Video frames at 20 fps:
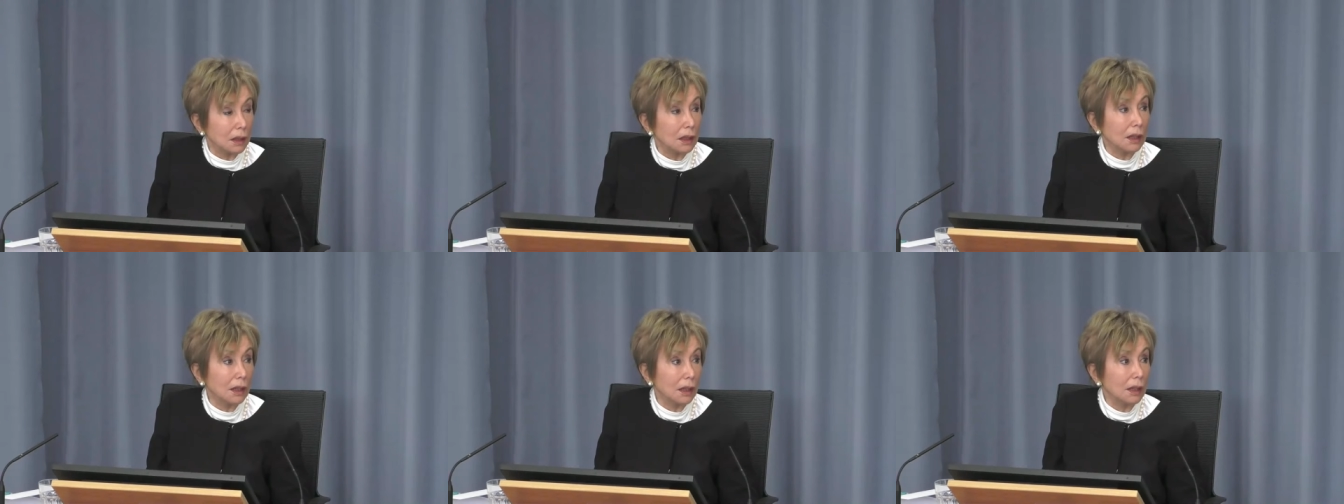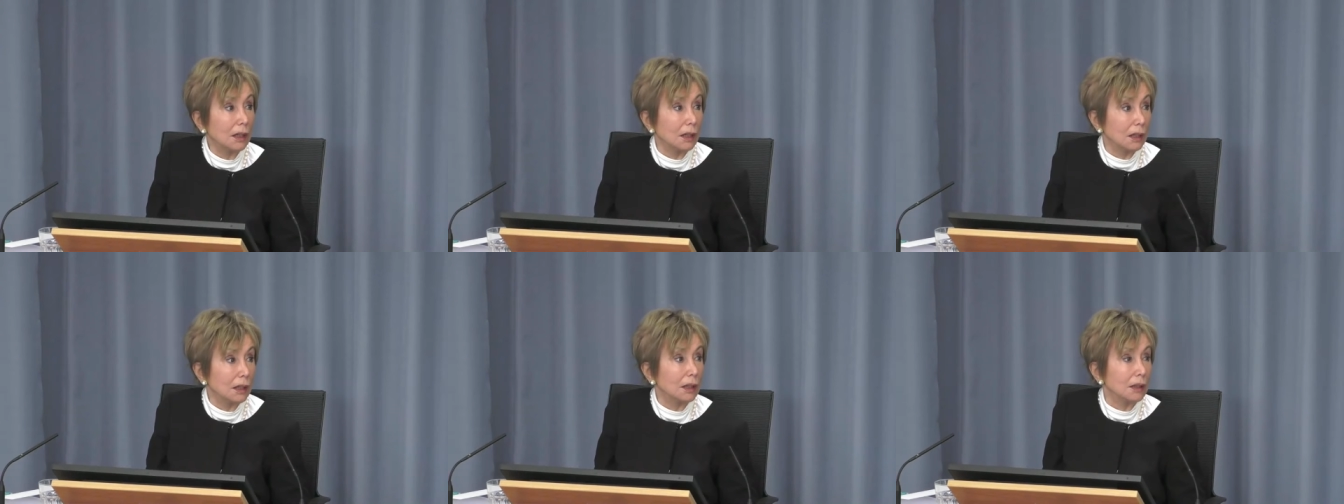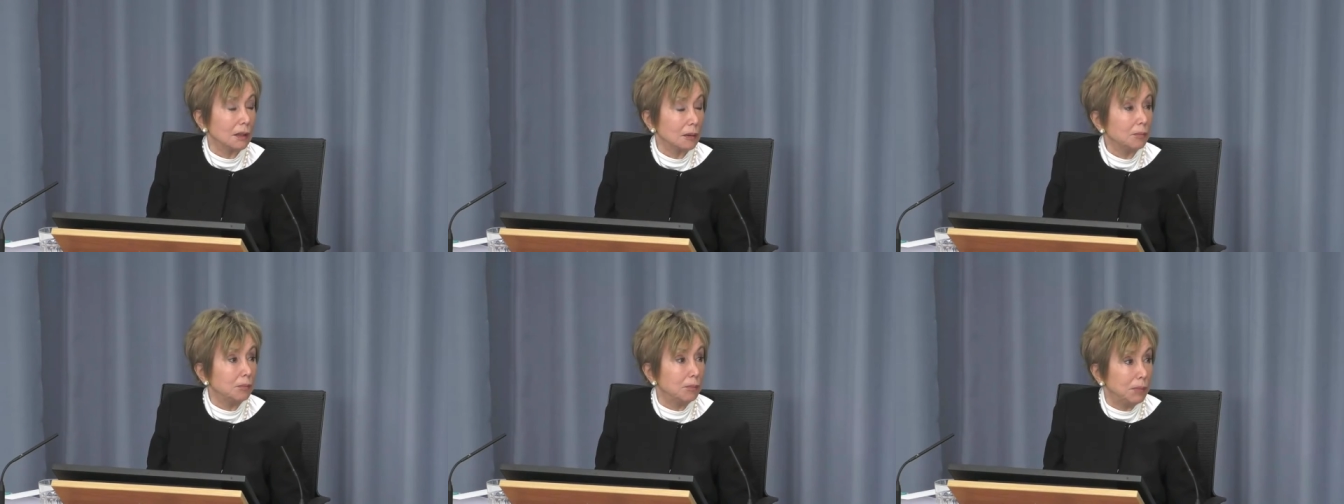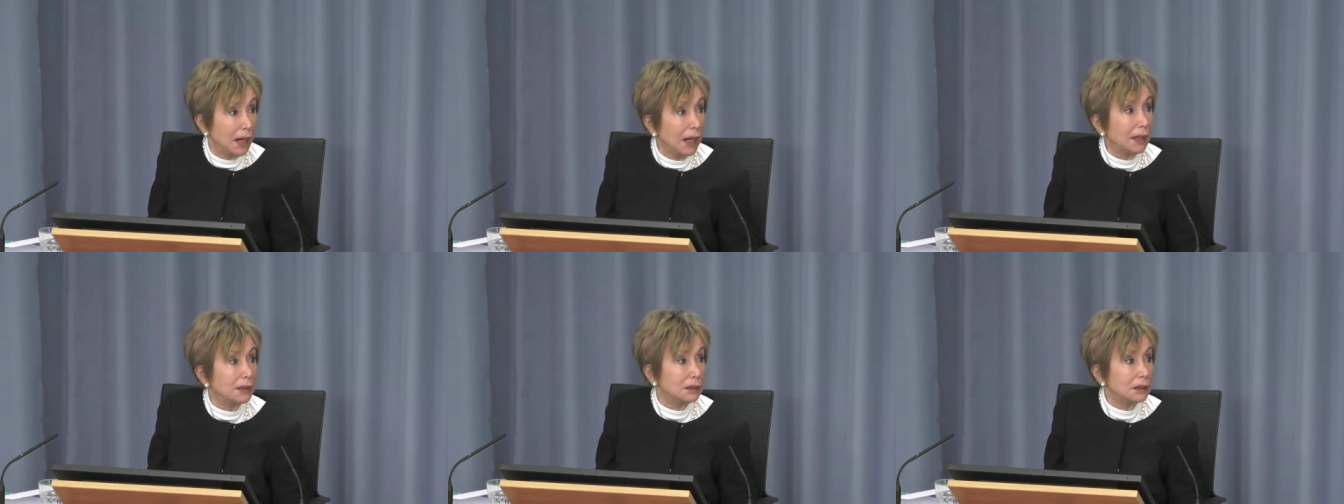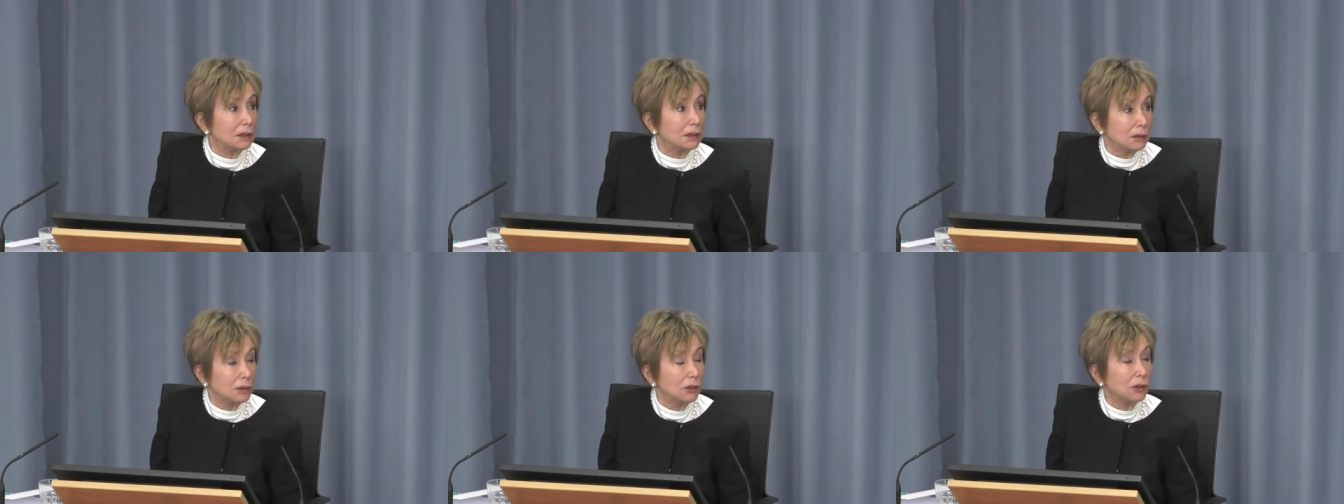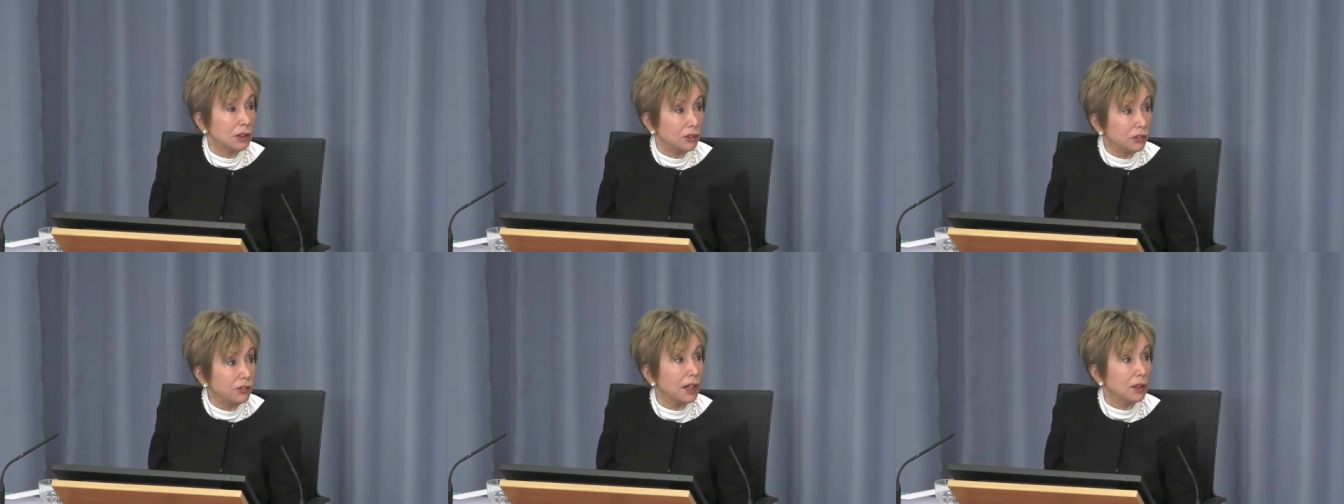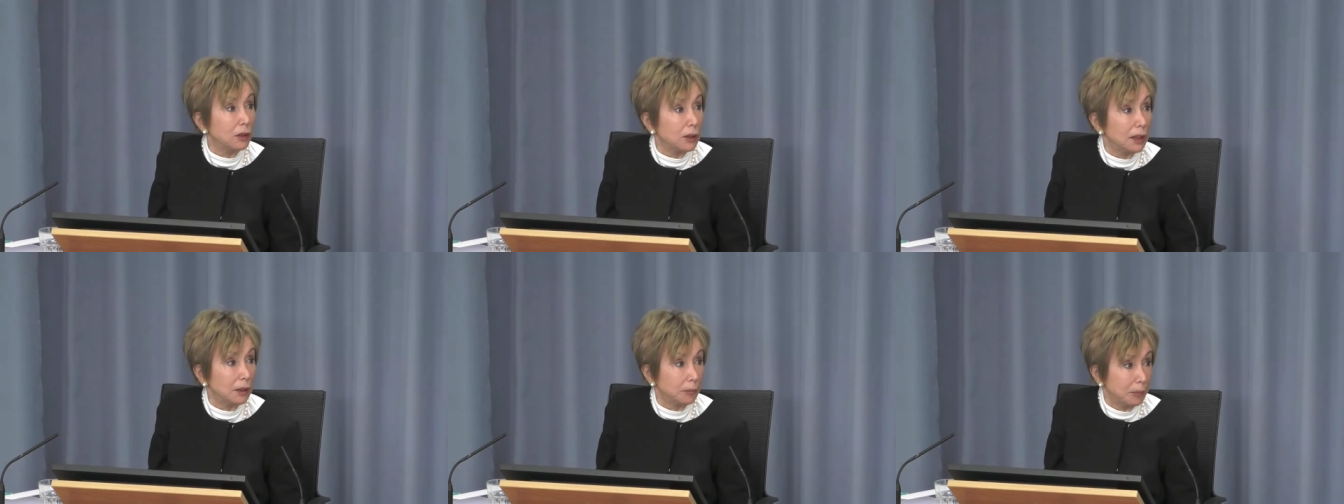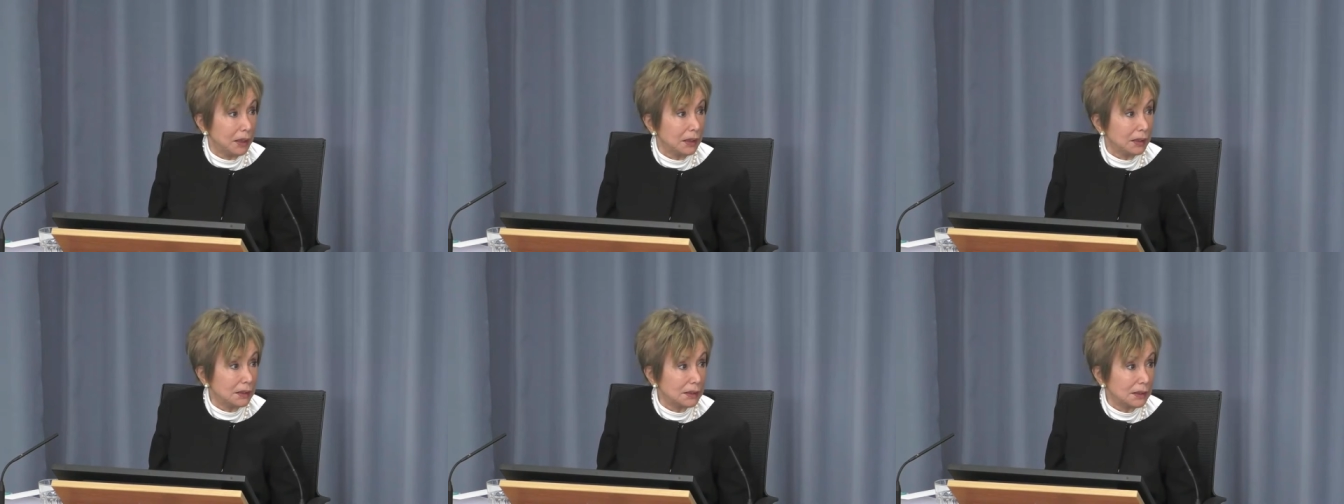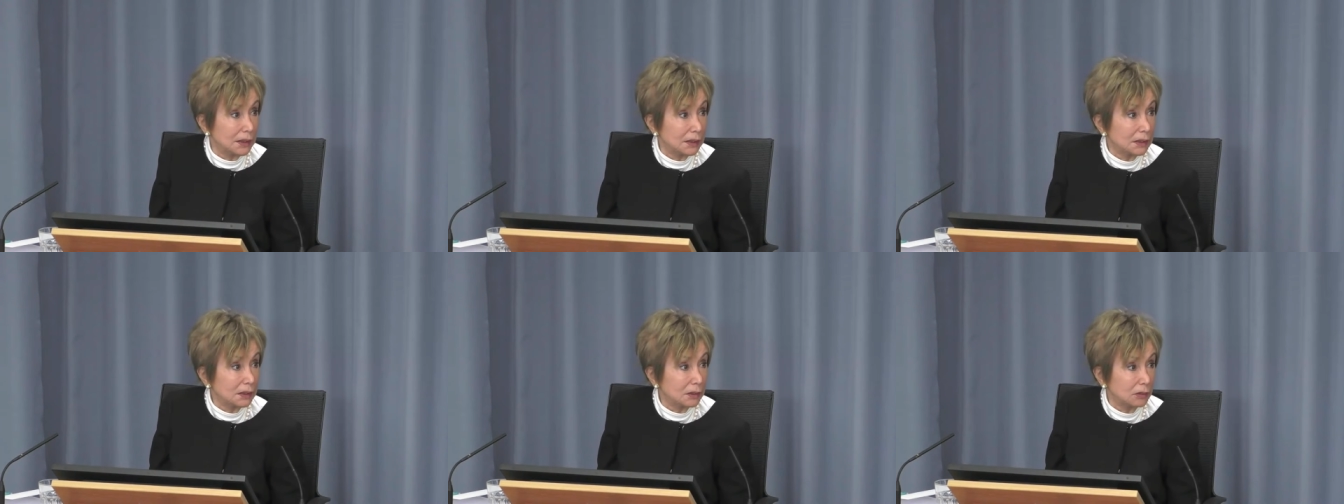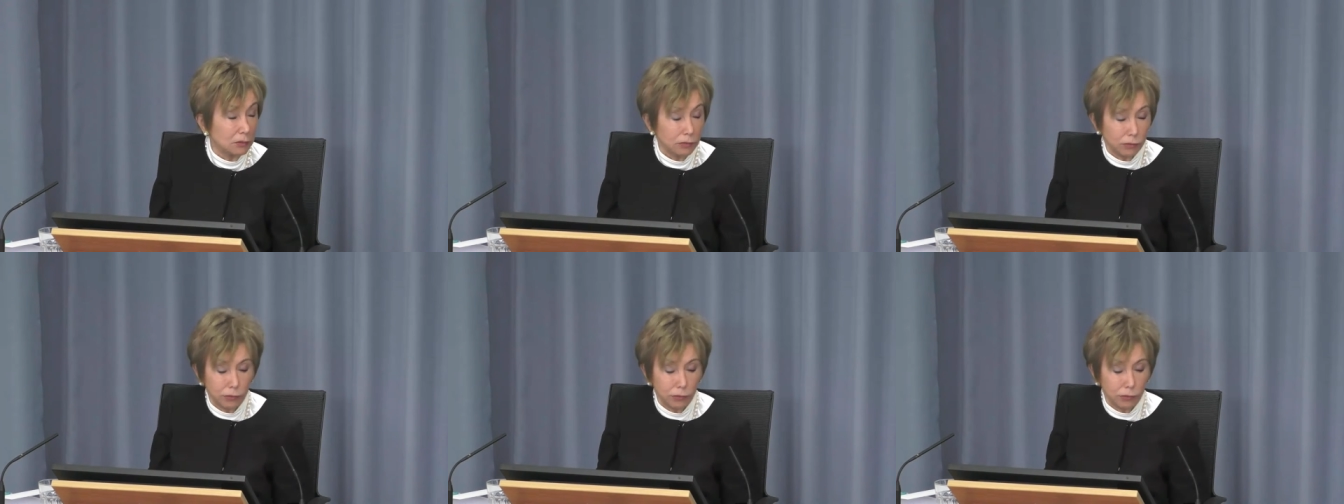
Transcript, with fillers: uh, blood on a regular basis